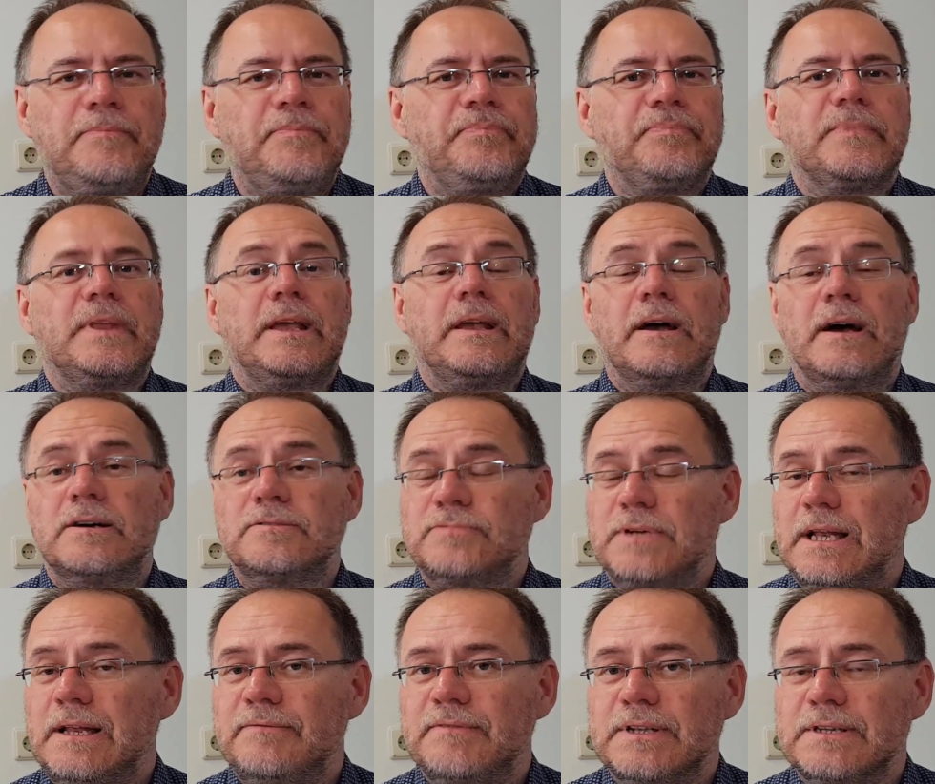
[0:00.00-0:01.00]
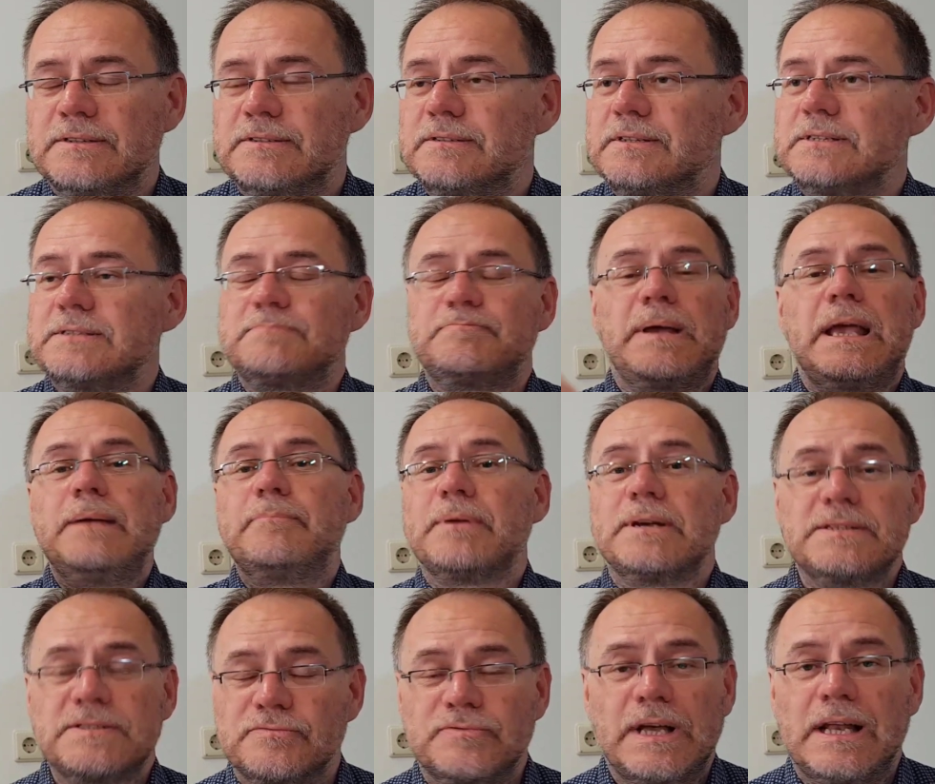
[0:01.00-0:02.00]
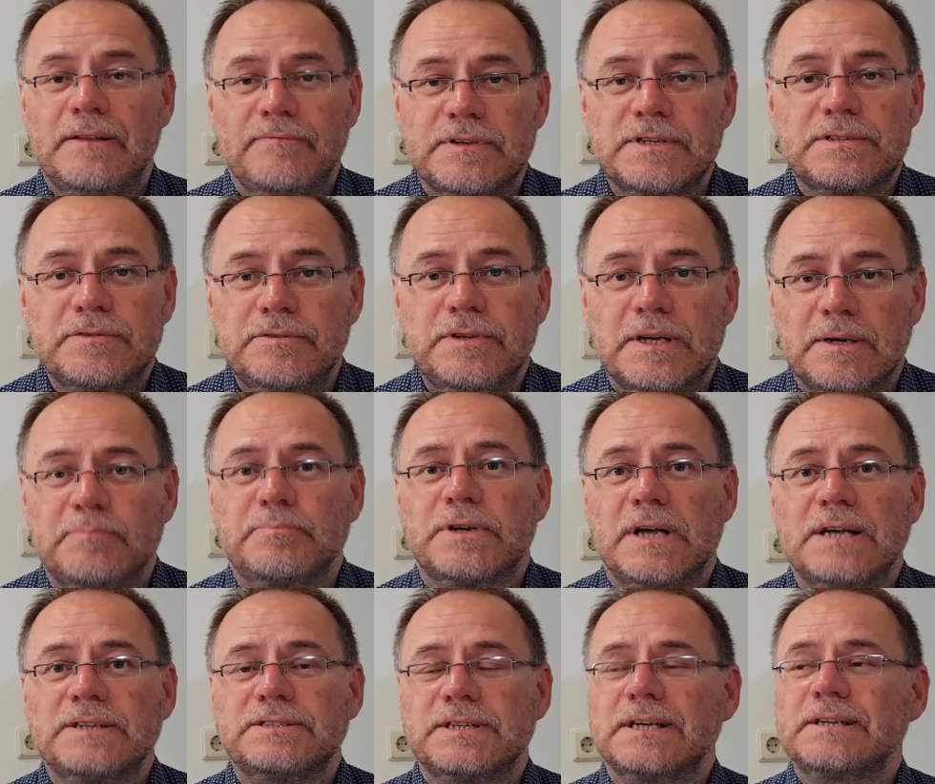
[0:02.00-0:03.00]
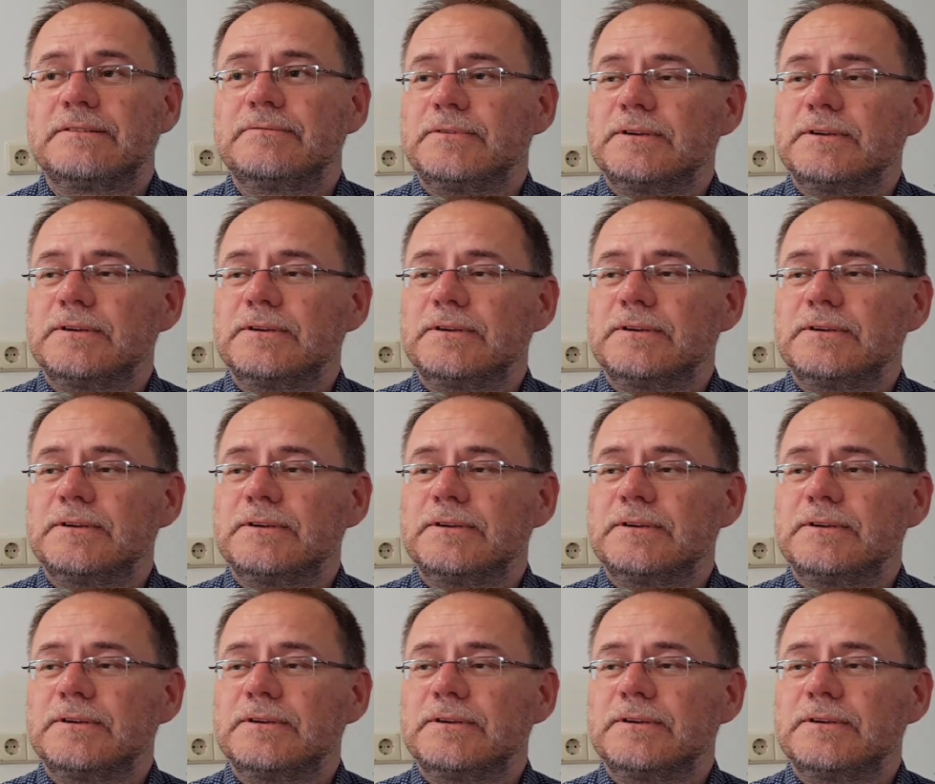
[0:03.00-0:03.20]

they are relevant. This paper is relevant to your project.